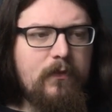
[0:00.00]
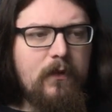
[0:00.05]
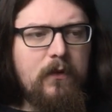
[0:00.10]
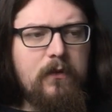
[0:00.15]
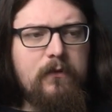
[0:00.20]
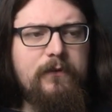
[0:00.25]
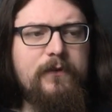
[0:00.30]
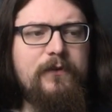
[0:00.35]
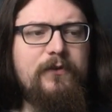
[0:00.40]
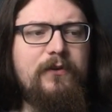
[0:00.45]

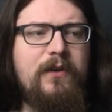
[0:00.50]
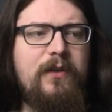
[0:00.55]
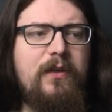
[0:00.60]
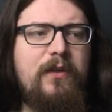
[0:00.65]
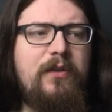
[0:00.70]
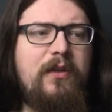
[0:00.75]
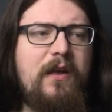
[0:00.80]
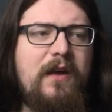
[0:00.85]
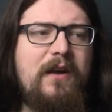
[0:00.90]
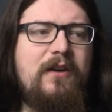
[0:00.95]
Obviously,
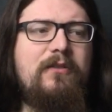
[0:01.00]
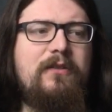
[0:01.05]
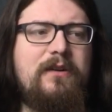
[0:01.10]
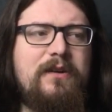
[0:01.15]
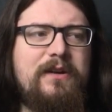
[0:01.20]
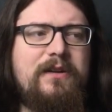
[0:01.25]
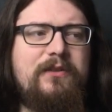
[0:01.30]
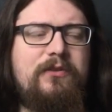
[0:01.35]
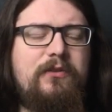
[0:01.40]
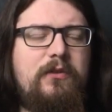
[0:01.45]
the thicker
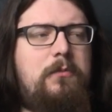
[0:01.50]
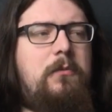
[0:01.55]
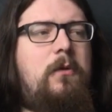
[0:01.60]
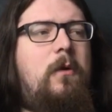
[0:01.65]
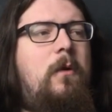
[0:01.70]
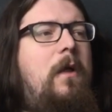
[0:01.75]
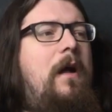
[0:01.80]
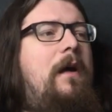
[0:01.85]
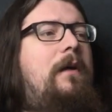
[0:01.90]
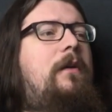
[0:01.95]
it is, the
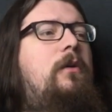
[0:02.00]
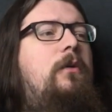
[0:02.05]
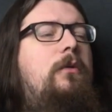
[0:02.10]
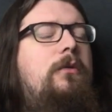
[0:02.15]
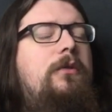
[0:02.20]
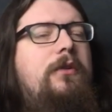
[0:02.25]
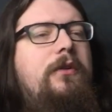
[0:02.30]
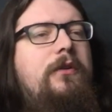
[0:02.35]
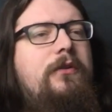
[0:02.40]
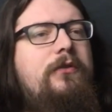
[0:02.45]
more that
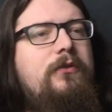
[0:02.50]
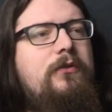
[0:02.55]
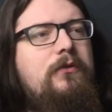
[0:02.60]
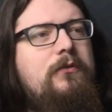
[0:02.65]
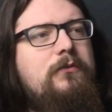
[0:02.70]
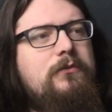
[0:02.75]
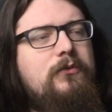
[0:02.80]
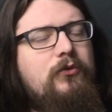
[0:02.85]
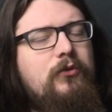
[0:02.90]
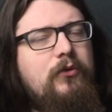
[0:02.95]
coldness
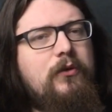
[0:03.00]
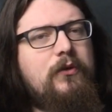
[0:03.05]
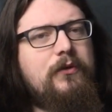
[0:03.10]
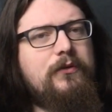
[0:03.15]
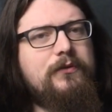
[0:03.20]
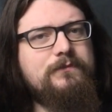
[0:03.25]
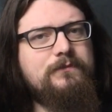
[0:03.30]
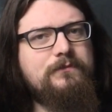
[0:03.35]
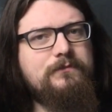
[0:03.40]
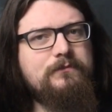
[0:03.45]
sort
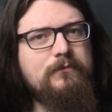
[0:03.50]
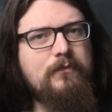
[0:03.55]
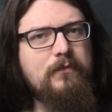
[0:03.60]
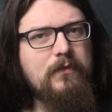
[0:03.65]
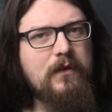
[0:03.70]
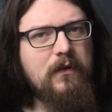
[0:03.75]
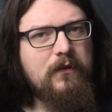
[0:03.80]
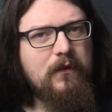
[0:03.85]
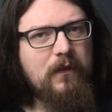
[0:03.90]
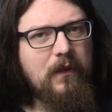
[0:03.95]
of
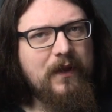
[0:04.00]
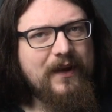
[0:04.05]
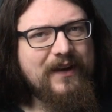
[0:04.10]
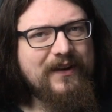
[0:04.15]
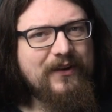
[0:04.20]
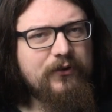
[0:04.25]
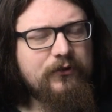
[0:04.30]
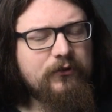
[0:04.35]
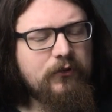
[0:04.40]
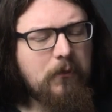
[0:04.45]

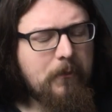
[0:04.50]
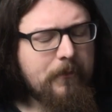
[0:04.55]
lingers.